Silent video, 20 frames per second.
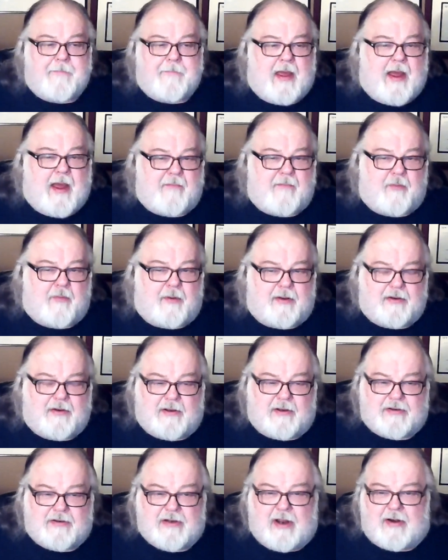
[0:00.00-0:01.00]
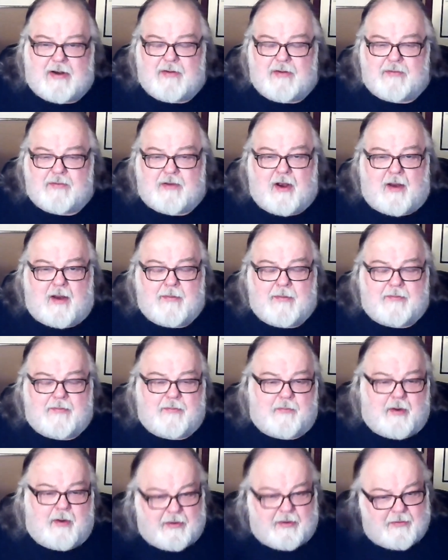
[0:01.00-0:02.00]
I have one that tells you how to use commas
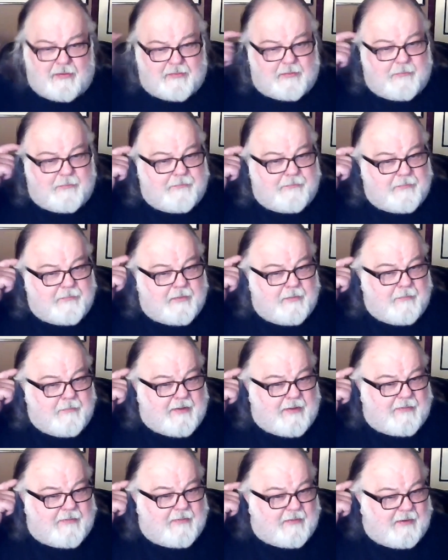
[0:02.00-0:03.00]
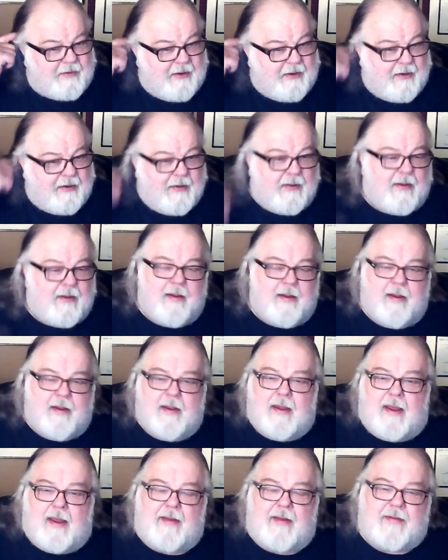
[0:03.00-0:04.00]
and where to use them. Basically,
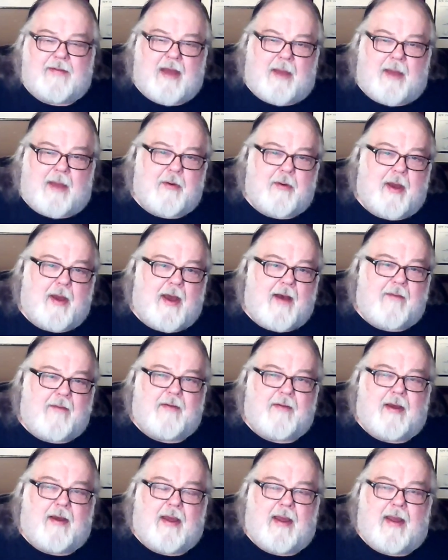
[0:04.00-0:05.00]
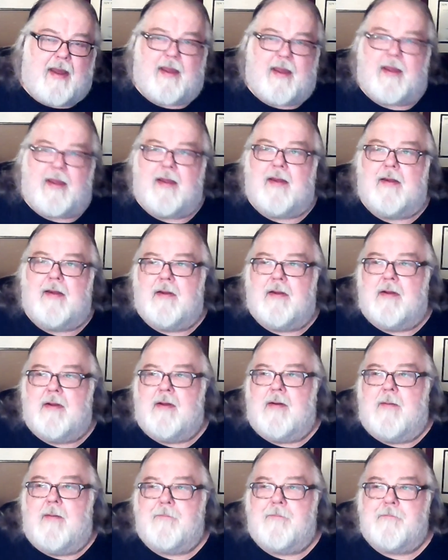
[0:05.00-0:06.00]
anytime you have a
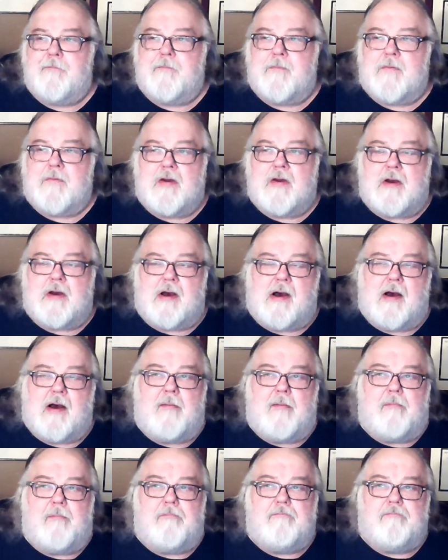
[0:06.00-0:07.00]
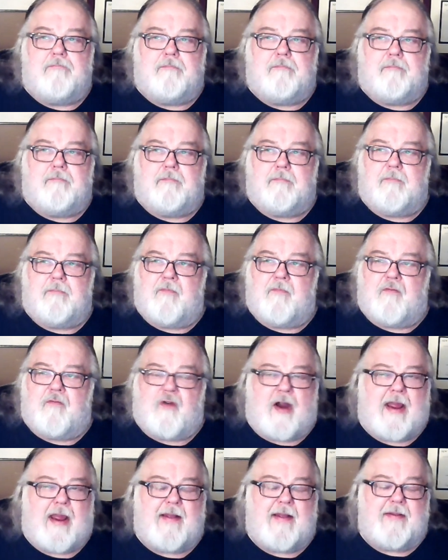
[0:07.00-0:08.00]
um,
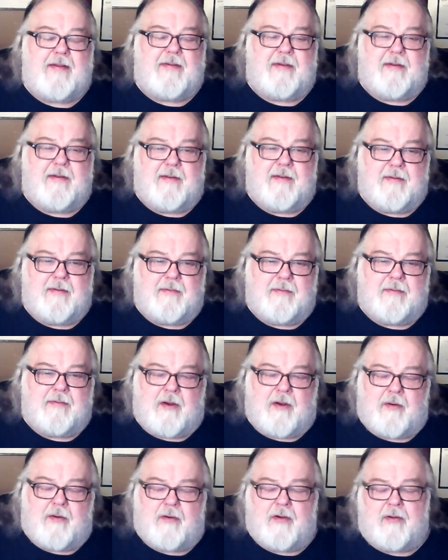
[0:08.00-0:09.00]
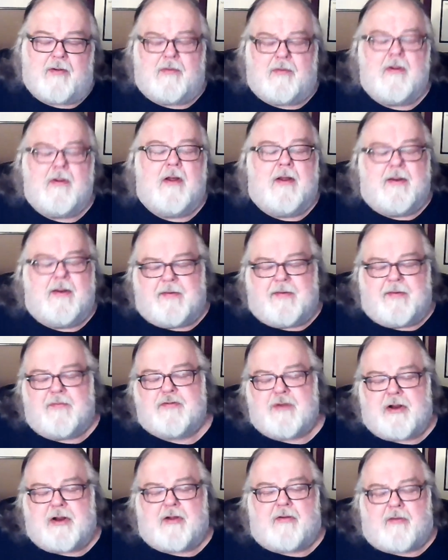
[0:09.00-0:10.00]
phrase, you know, difference
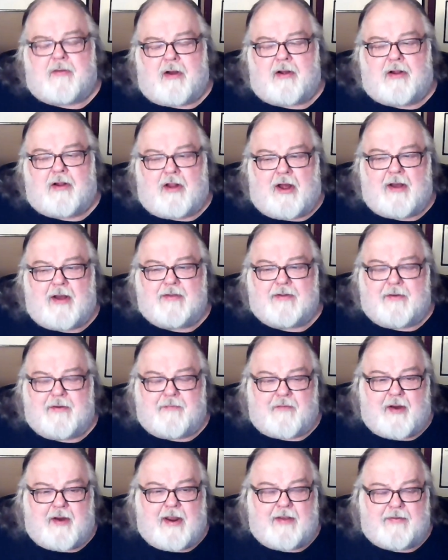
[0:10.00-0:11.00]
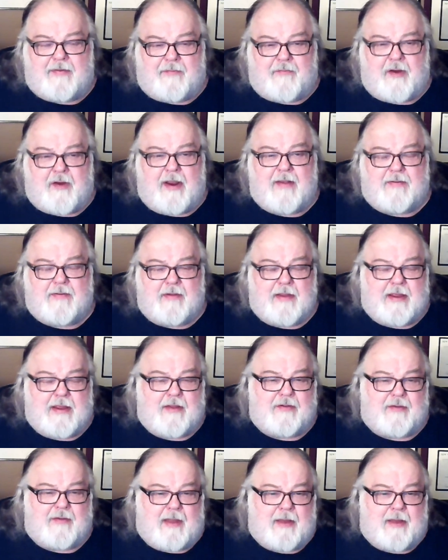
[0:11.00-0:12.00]
between a corrupt clause and a phrase. A phrase in the
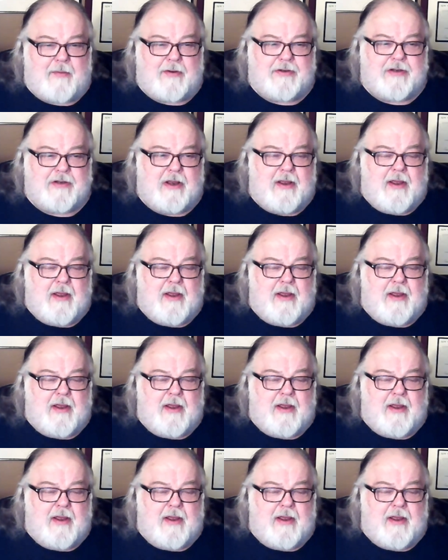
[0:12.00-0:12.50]
English language